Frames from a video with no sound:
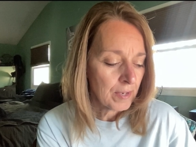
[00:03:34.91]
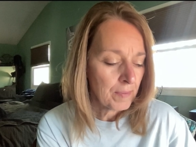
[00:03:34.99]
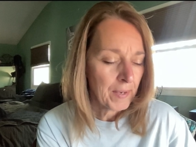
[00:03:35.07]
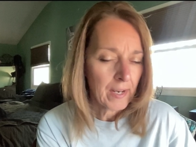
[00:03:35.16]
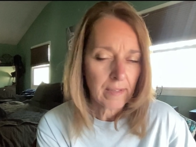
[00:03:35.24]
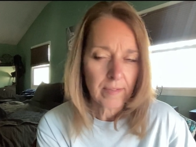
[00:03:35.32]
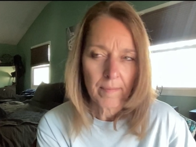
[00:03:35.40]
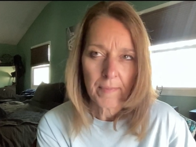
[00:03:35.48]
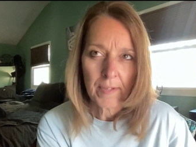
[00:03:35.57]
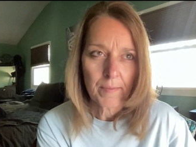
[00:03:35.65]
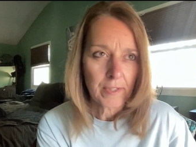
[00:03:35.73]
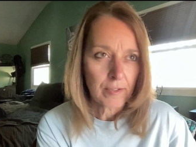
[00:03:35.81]
but I
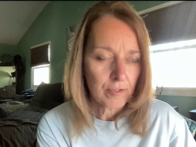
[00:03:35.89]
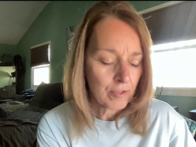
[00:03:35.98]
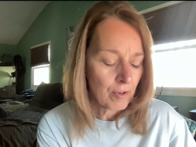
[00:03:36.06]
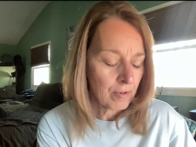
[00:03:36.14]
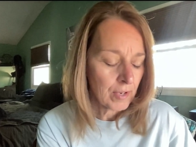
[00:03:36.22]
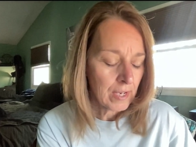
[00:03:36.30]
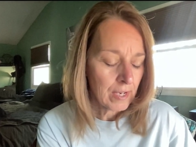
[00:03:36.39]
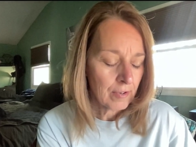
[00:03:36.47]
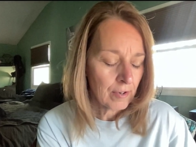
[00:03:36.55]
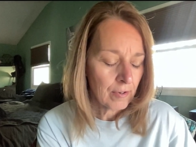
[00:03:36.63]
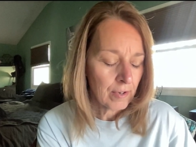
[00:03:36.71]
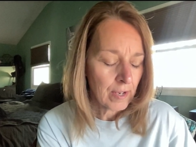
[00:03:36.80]
something with the song
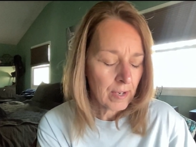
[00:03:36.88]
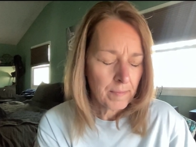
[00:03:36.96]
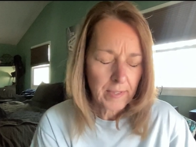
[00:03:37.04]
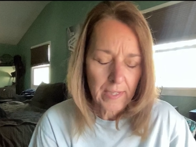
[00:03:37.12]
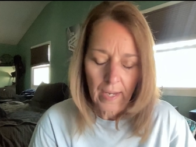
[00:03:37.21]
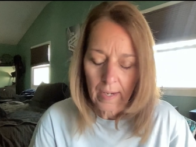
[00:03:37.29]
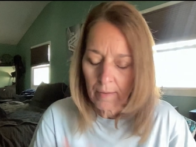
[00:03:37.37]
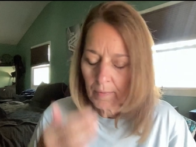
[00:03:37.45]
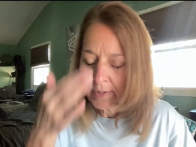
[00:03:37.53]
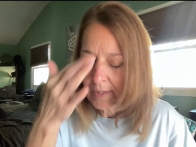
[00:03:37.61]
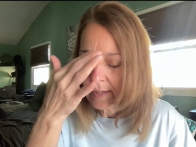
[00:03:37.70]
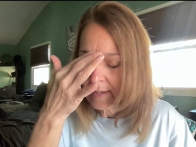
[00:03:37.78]
Hero comes again.
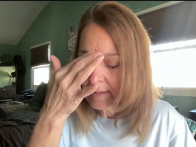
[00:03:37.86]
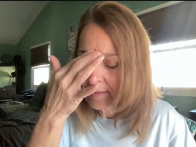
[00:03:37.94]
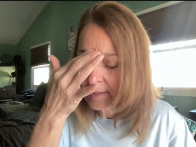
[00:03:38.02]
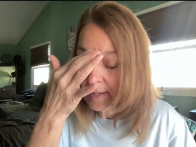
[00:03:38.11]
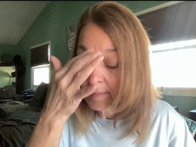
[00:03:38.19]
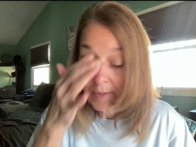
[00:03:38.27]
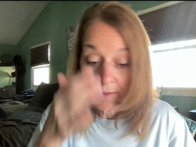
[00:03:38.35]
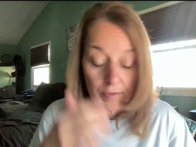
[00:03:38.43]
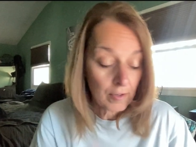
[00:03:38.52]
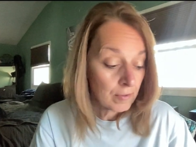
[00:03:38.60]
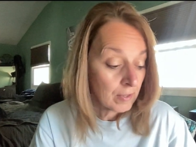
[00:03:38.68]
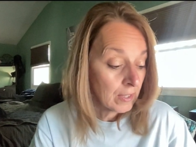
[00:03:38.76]
What the heck is the name of the
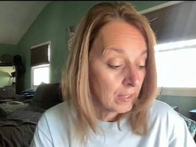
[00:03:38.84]
song?